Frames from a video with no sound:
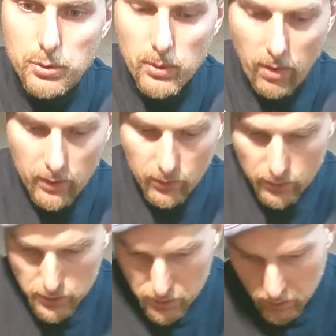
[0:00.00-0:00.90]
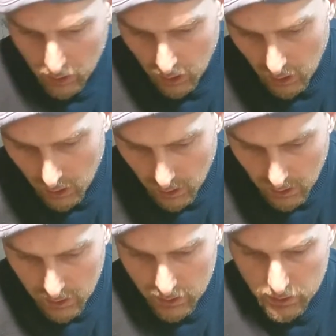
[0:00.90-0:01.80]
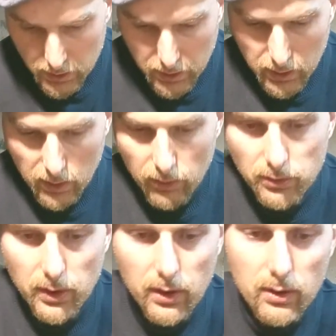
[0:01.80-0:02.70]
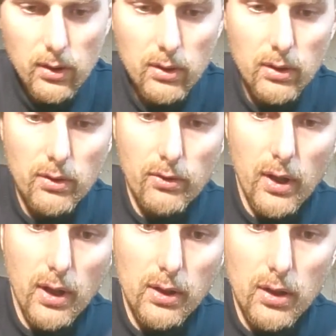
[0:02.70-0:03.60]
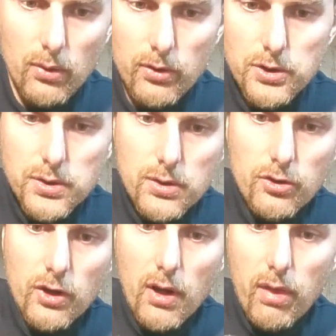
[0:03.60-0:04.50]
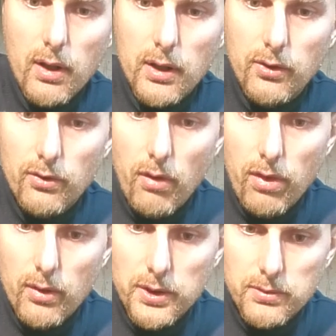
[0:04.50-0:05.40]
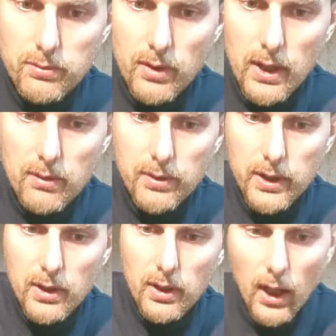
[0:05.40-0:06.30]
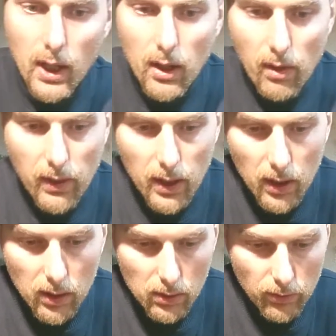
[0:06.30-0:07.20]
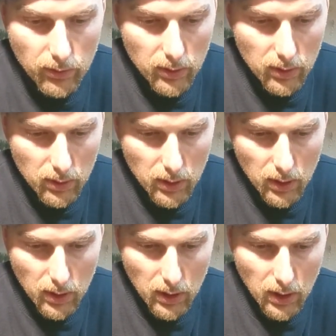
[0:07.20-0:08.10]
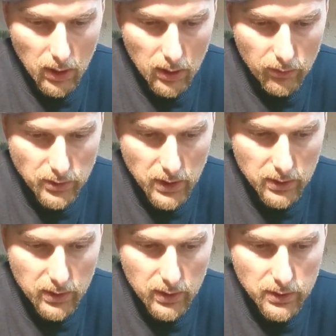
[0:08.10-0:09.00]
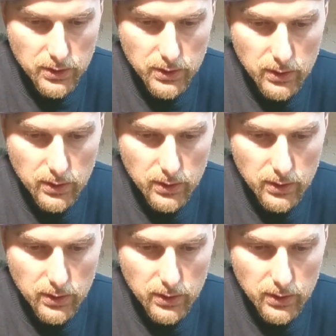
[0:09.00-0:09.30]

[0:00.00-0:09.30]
between these two, and here string rollers are closer to each other. It's 35 here. There are also standard